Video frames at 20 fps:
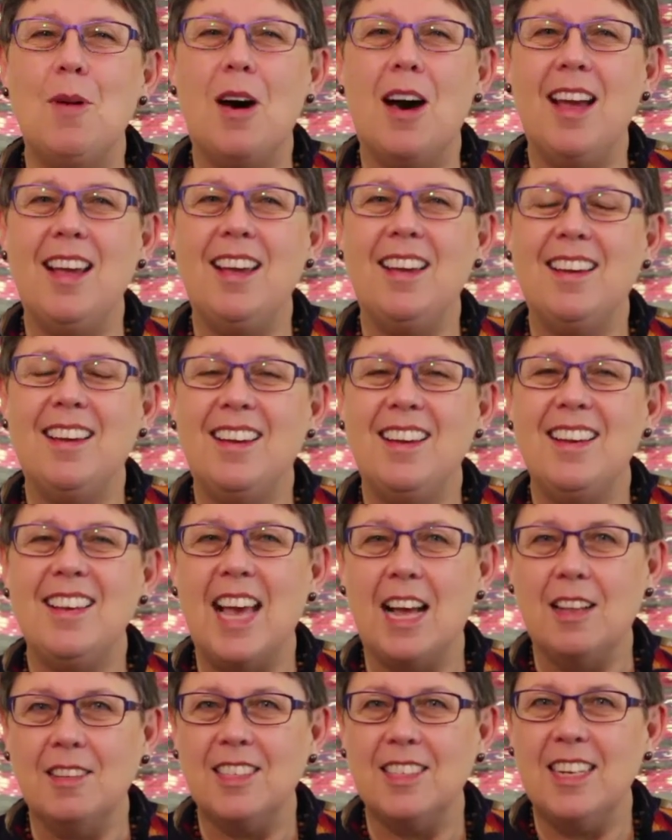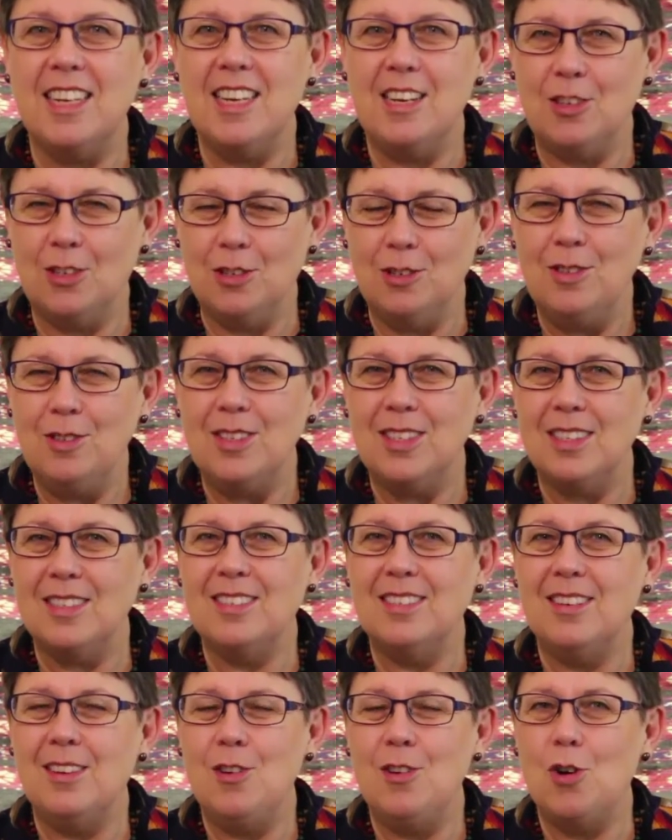my counselling issues
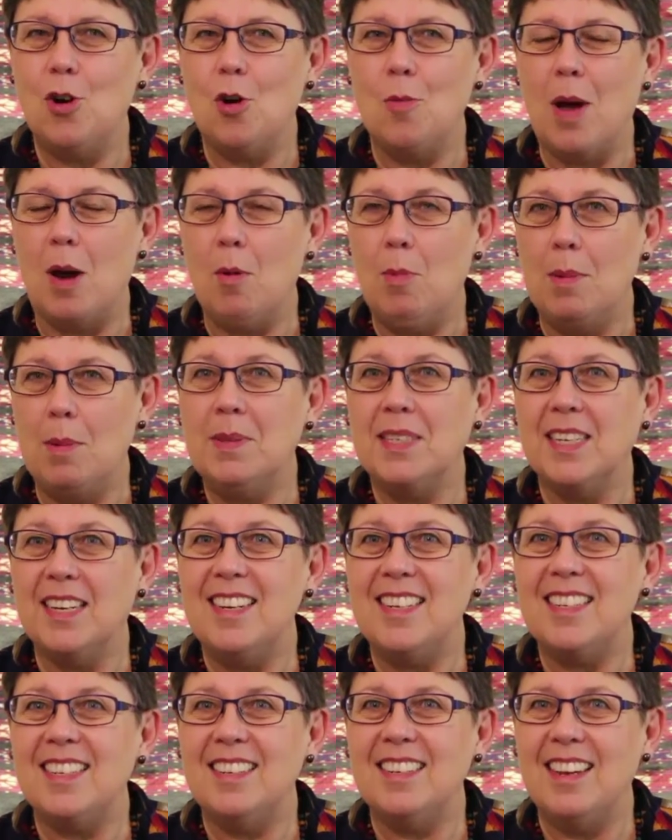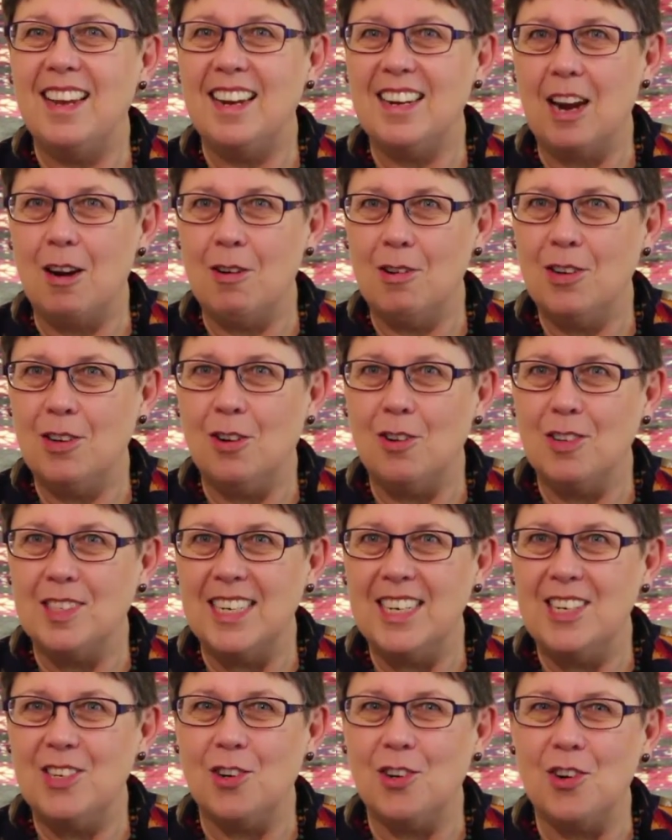on my website at
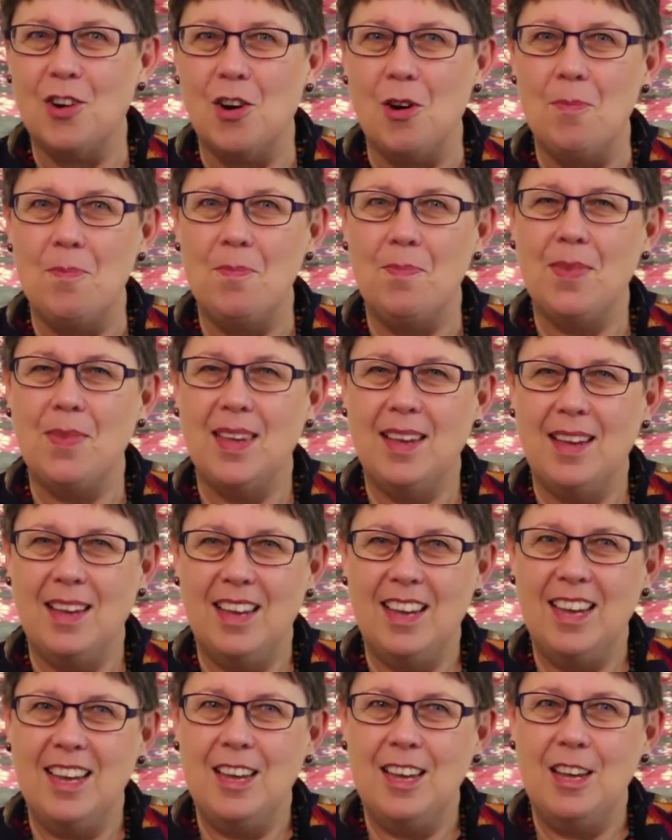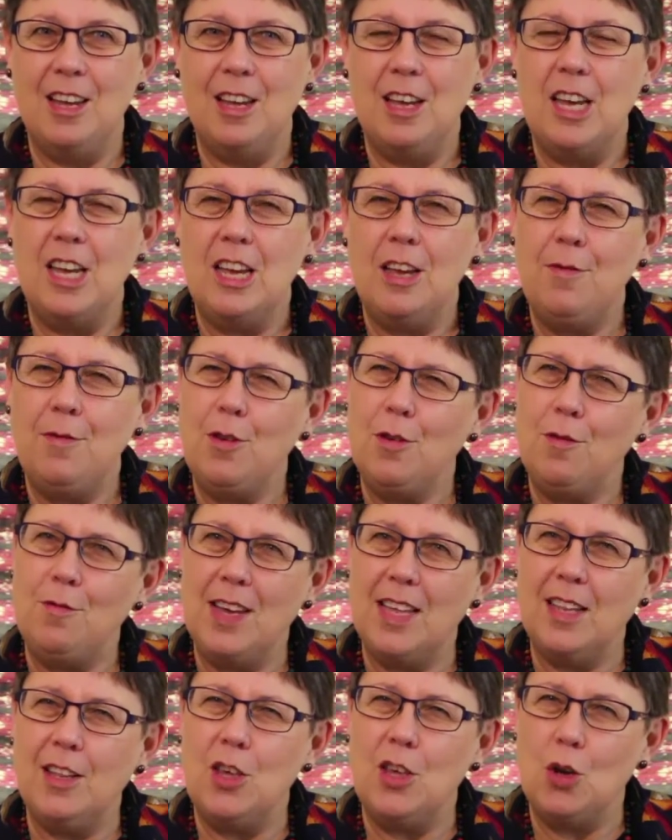karengosling.com. If you
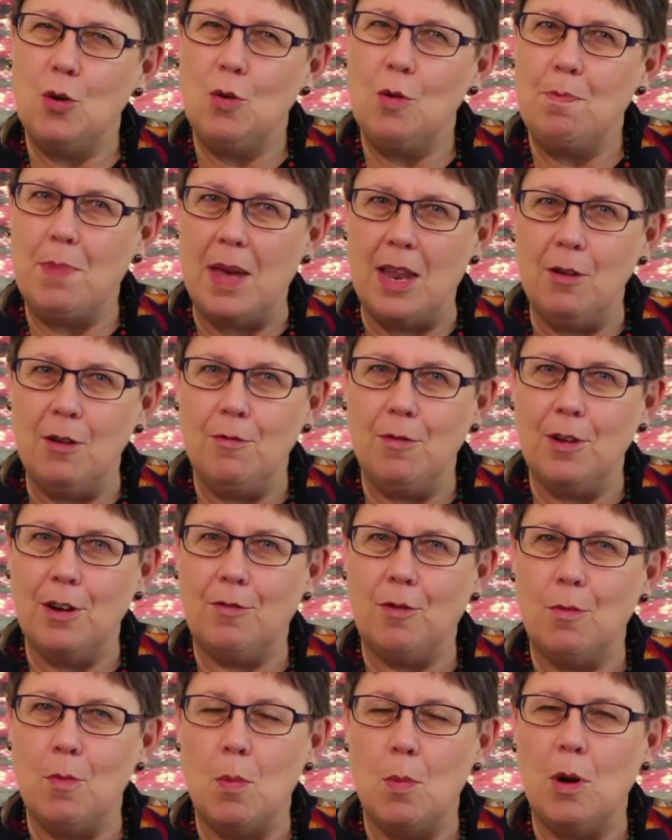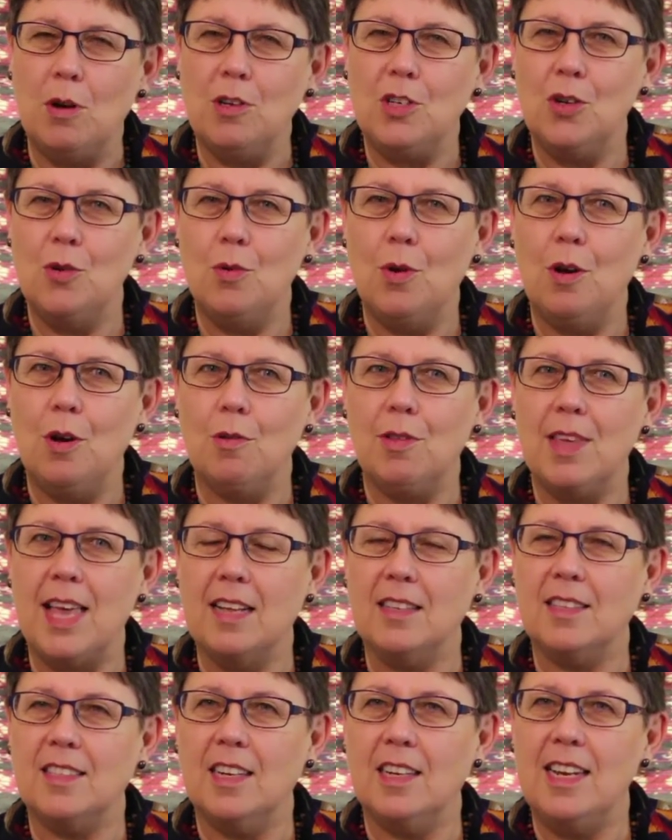feel that you would benefit from emotional health
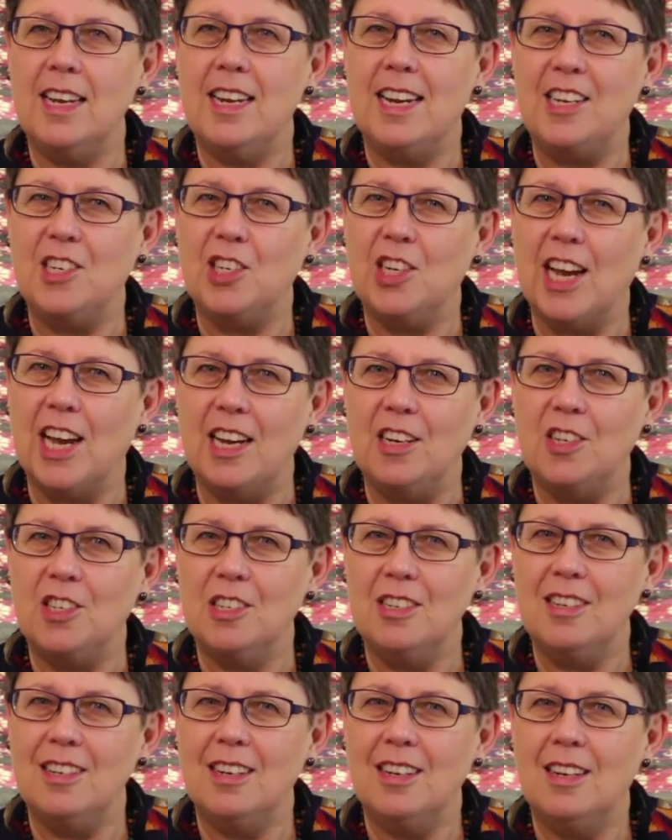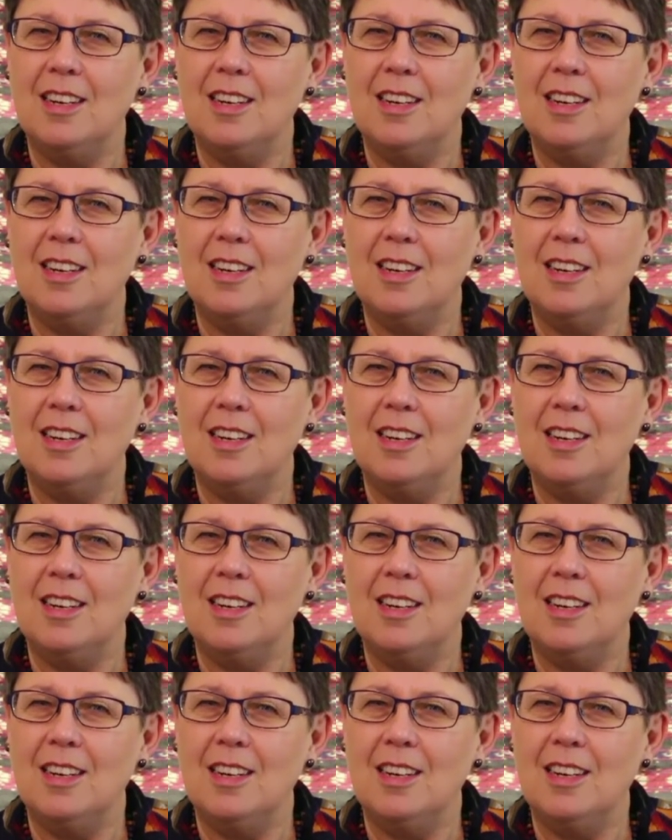counselling and education,